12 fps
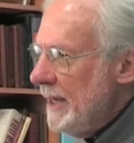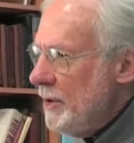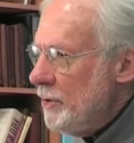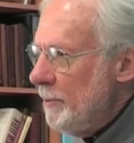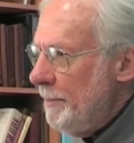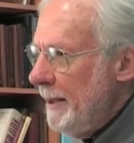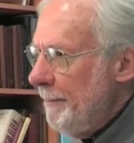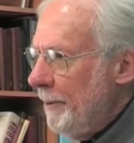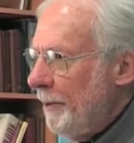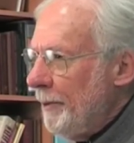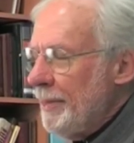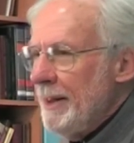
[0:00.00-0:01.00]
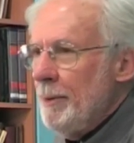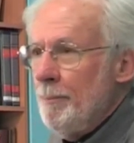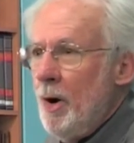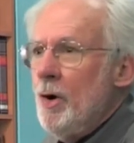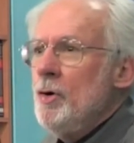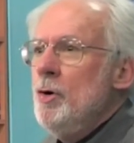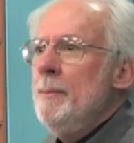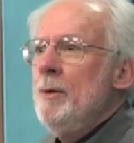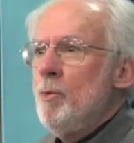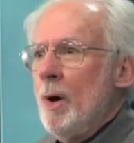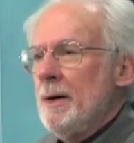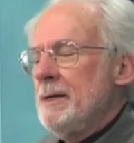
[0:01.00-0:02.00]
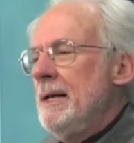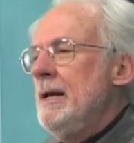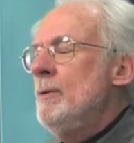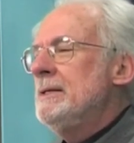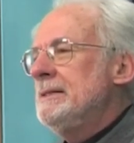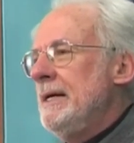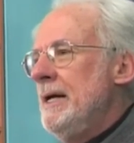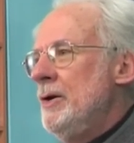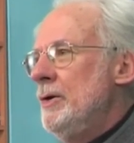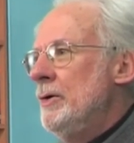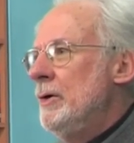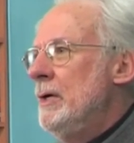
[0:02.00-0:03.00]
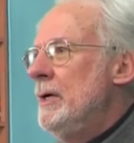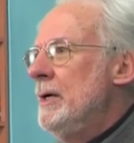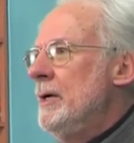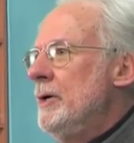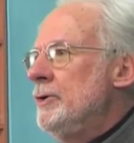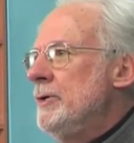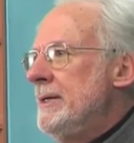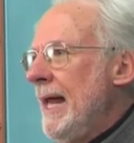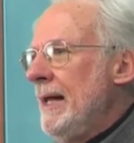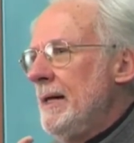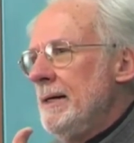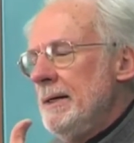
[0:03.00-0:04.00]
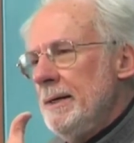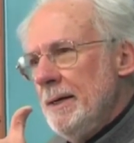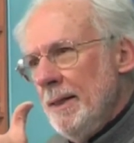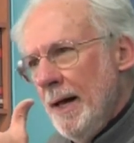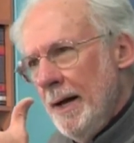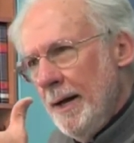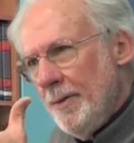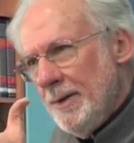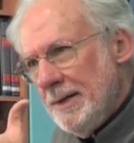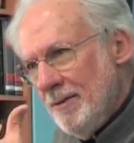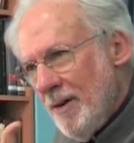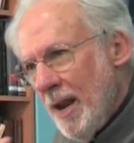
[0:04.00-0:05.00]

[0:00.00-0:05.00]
the Hindu people that among whom he worked, and he was a Hindu, to take the